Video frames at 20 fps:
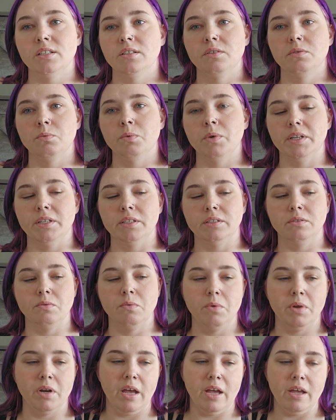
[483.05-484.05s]

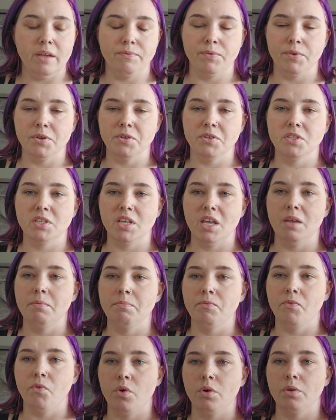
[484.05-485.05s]
When I first came
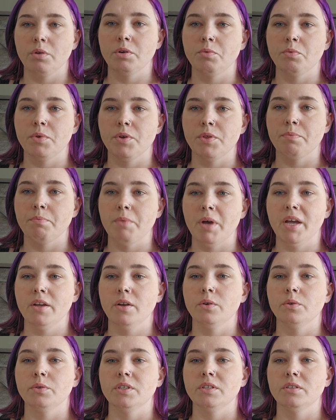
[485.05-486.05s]
forward with my
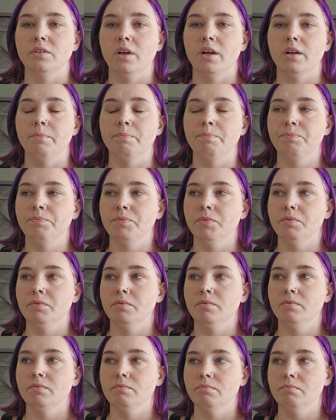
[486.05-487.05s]
own
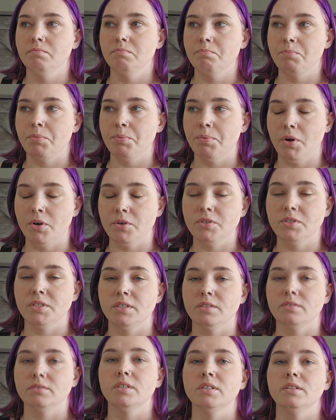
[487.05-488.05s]

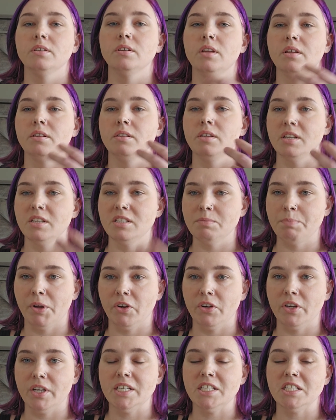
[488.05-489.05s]
person and
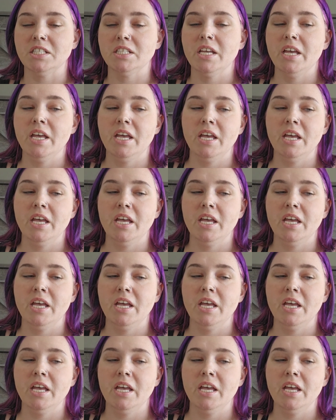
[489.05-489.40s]
experience,